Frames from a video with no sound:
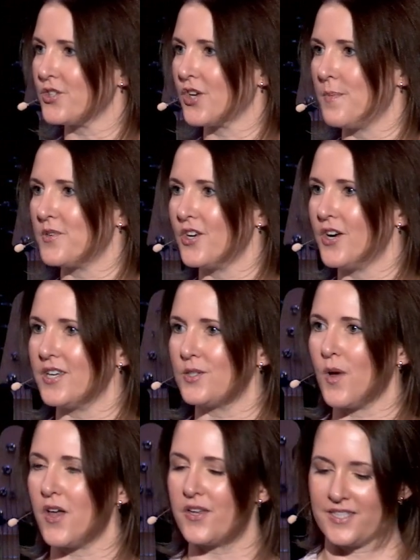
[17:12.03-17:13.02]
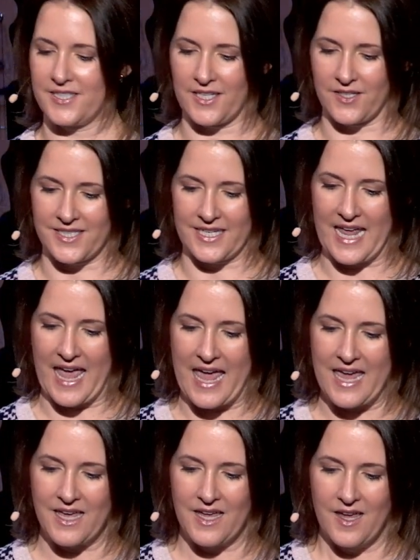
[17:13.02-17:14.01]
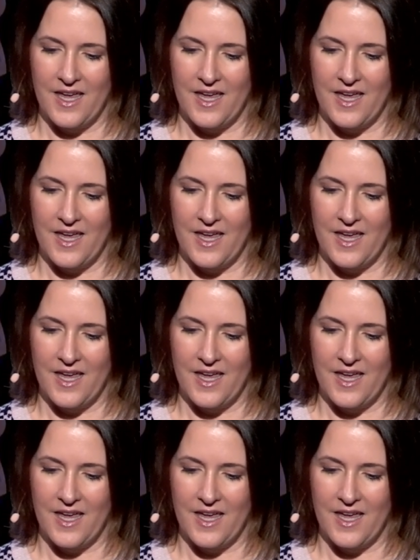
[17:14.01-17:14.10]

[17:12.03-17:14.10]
scripture as well as still today.